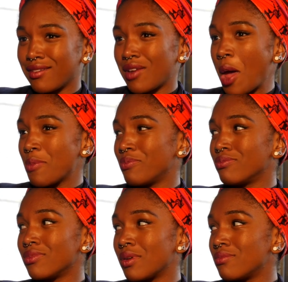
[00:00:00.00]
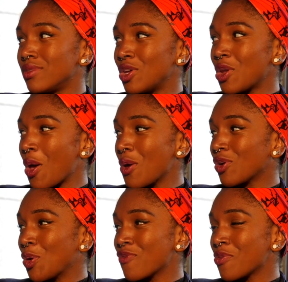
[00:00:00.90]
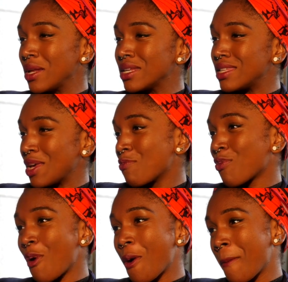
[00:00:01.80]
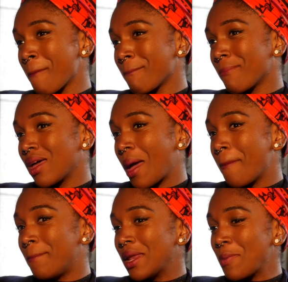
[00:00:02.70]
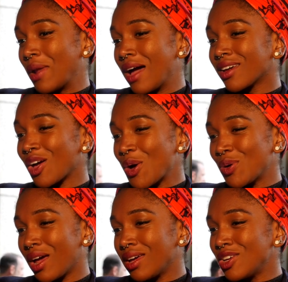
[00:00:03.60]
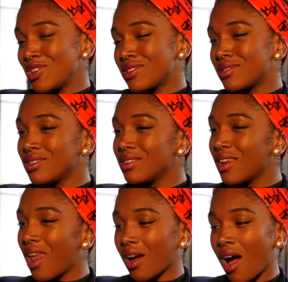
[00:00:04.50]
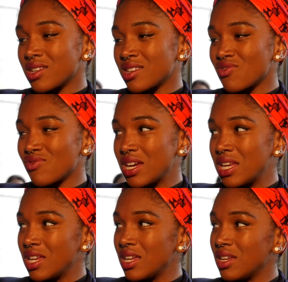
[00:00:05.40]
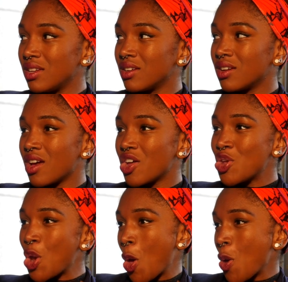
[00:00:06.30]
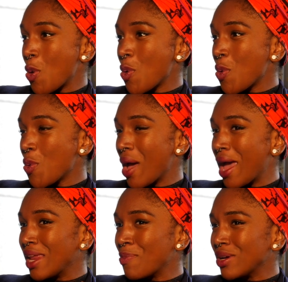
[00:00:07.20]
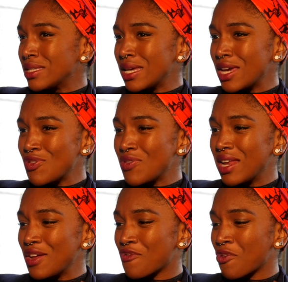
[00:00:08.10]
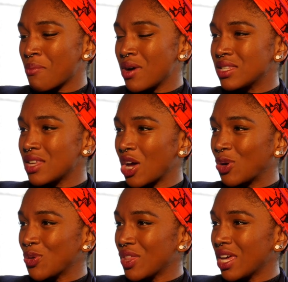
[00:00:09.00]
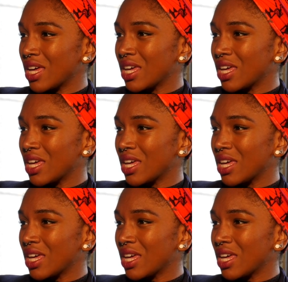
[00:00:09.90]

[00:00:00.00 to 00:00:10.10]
Like, you know, coming from inner city Brum, being a black girl, like I didn't really know anybody really from my circle that